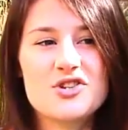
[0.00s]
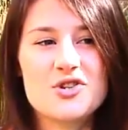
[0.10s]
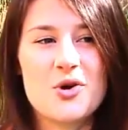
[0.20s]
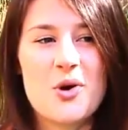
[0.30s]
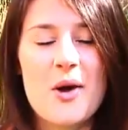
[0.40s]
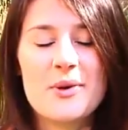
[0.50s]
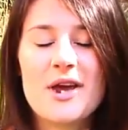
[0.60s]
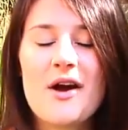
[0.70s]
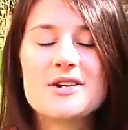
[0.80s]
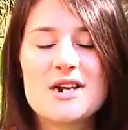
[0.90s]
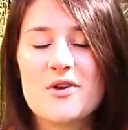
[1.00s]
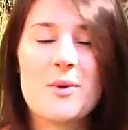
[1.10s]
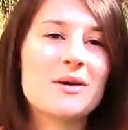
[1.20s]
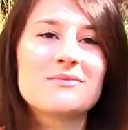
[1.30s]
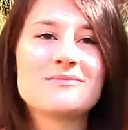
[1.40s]
So I would encourage
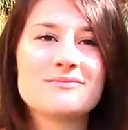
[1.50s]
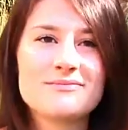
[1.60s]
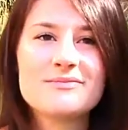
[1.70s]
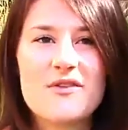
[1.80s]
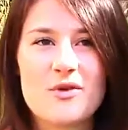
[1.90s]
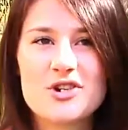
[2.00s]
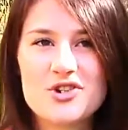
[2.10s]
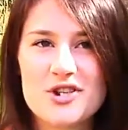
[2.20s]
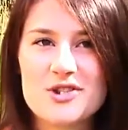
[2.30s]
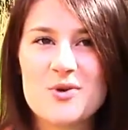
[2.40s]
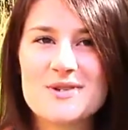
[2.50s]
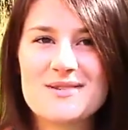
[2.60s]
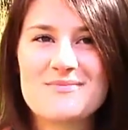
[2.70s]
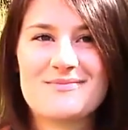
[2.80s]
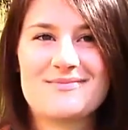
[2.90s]
everyone to do this
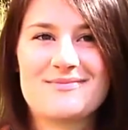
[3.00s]
course.